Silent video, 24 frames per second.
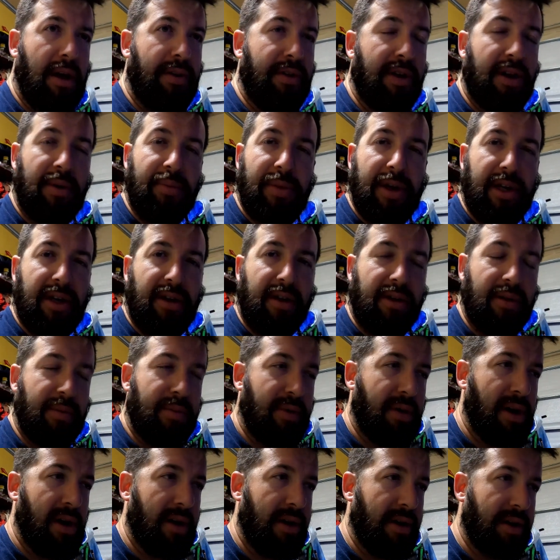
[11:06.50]
think I'm making
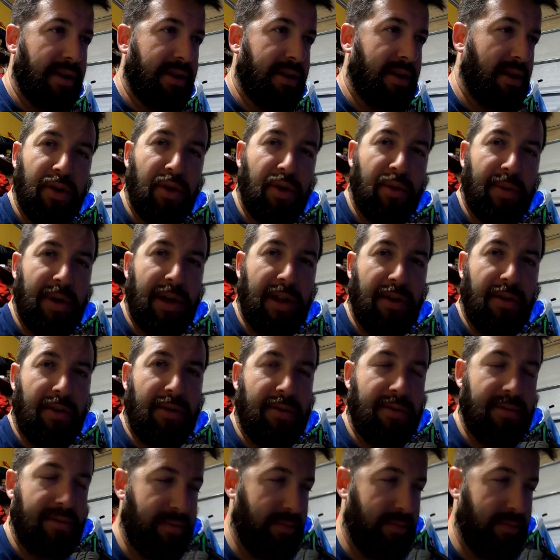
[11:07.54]
good progress little by little.